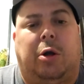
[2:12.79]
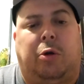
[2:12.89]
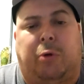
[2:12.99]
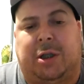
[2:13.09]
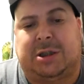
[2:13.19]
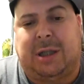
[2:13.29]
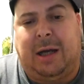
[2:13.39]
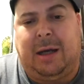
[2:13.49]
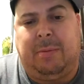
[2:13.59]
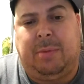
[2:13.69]
crunch
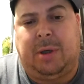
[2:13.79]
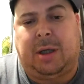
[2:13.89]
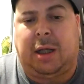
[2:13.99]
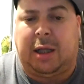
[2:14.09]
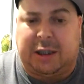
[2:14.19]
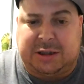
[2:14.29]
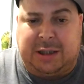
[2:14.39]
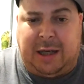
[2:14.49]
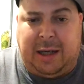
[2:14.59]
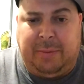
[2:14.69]
time, clutch
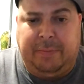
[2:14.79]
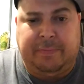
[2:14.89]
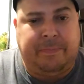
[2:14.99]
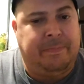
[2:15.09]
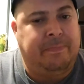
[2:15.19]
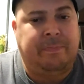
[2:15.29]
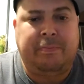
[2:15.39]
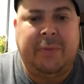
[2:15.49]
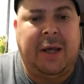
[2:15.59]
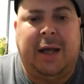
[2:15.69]
time,
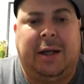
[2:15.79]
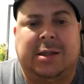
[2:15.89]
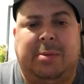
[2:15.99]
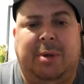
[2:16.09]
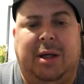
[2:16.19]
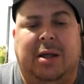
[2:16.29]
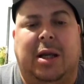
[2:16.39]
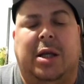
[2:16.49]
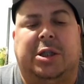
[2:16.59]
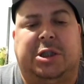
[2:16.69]
it doesn't
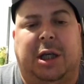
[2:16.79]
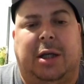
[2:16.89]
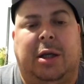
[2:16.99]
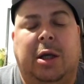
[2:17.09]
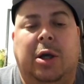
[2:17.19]
mean shit.